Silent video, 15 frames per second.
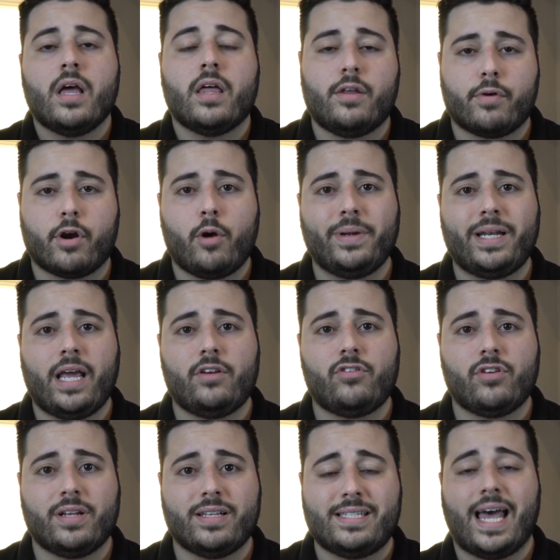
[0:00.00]
The
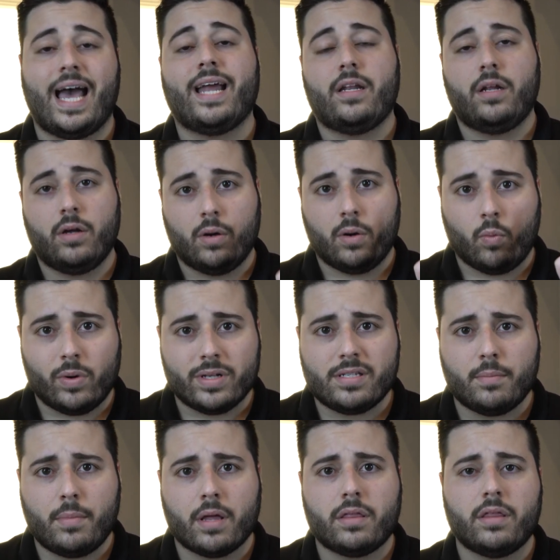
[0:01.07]
recommendation is that once
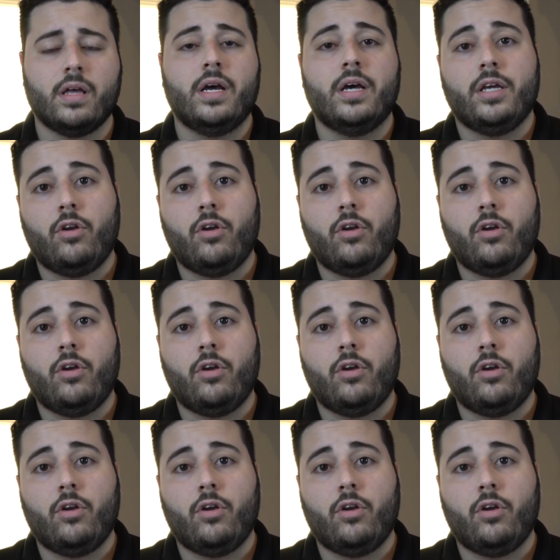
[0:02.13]
a month,